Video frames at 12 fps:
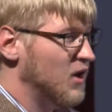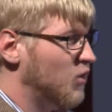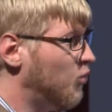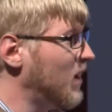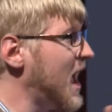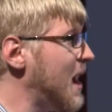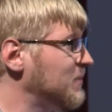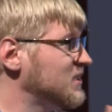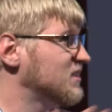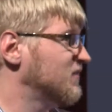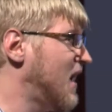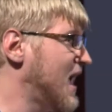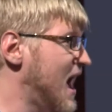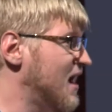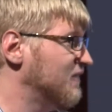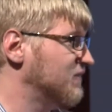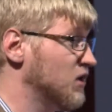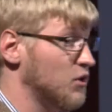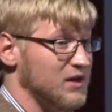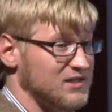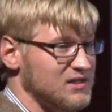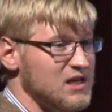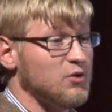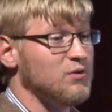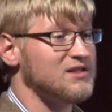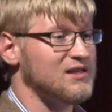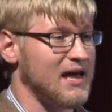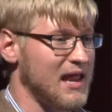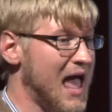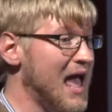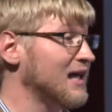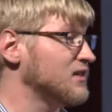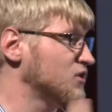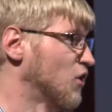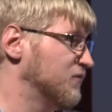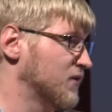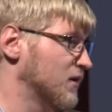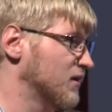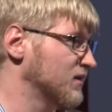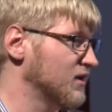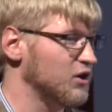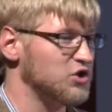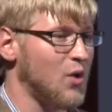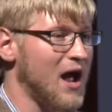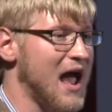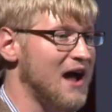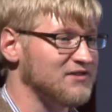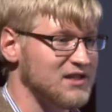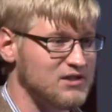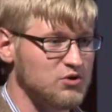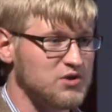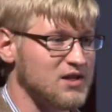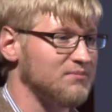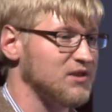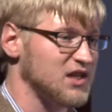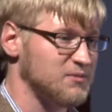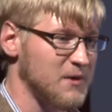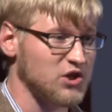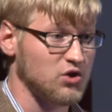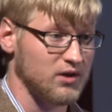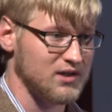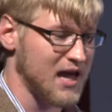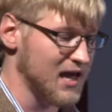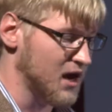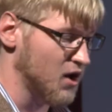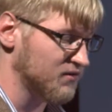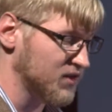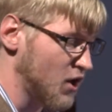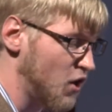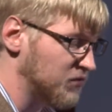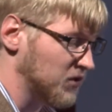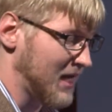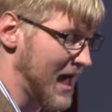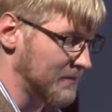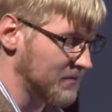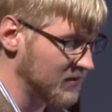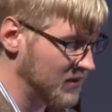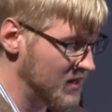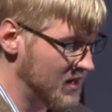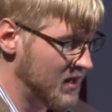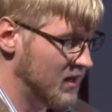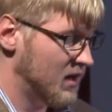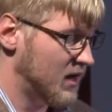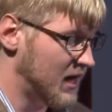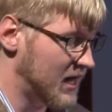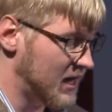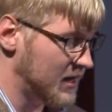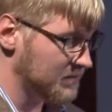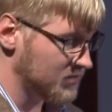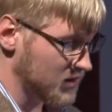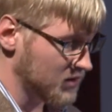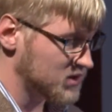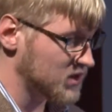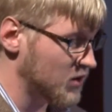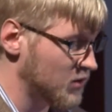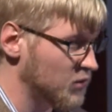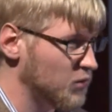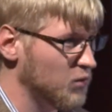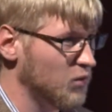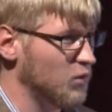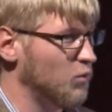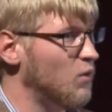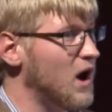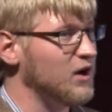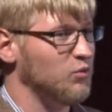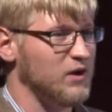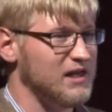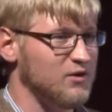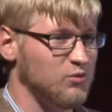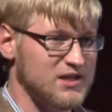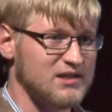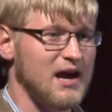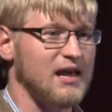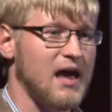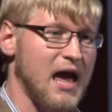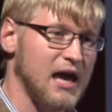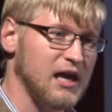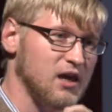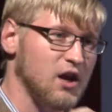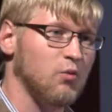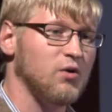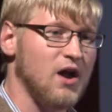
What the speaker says: what happens if I have a sequence that hangs over? Do I have to do something special to take care of the overlap? So one, we said, hey, we're